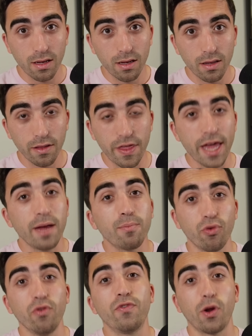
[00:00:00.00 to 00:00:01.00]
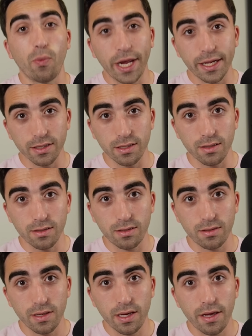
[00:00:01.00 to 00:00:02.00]
they improve their weaknesses.
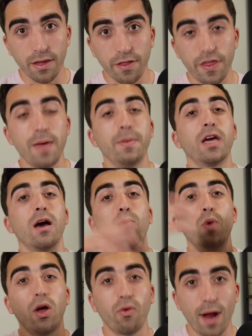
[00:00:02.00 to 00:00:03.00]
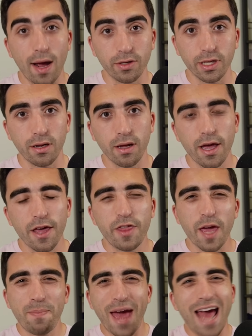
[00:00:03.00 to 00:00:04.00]
They become well-rounded.
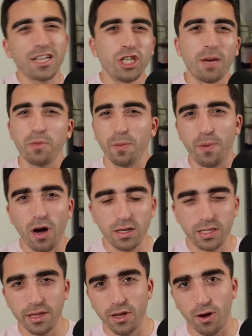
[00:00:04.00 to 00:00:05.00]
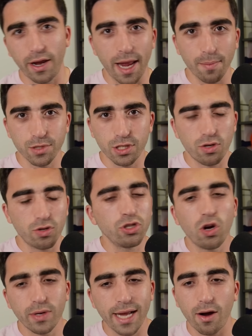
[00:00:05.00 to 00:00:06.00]
They patch up the bugs in their games. There's
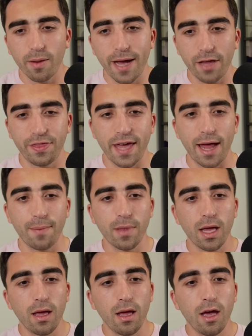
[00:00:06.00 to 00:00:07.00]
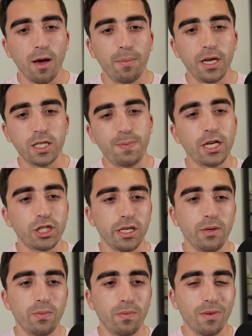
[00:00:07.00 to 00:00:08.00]
no doubt about that. But
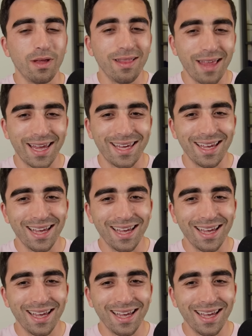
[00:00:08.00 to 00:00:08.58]
especially, like,